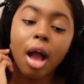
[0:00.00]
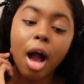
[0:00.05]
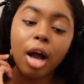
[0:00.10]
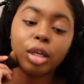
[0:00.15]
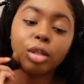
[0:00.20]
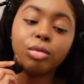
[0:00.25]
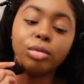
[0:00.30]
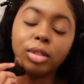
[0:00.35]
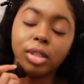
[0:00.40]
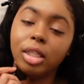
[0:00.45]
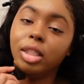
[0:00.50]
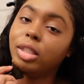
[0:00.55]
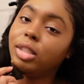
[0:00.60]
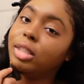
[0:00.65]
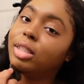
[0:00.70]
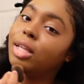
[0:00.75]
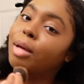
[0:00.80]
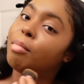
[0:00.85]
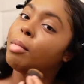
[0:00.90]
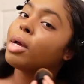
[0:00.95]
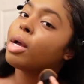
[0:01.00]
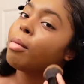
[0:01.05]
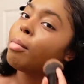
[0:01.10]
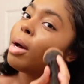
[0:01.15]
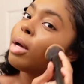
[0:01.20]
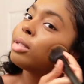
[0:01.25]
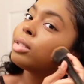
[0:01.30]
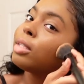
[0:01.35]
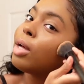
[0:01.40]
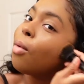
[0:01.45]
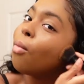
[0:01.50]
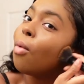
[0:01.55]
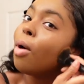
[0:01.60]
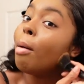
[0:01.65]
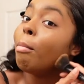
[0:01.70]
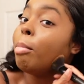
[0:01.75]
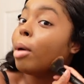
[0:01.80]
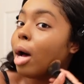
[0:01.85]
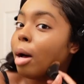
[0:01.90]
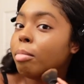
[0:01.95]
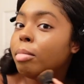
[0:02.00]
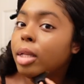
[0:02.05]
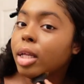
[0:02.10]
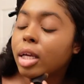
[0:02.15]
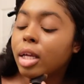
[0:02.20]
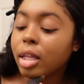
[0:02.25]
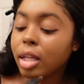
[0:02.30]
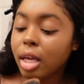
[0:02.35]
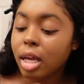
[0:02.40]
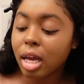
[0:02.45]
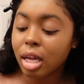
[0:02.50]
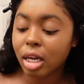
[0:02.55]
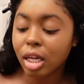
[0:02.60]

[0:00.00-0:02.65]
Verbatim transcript: accusations to make about someone publicly,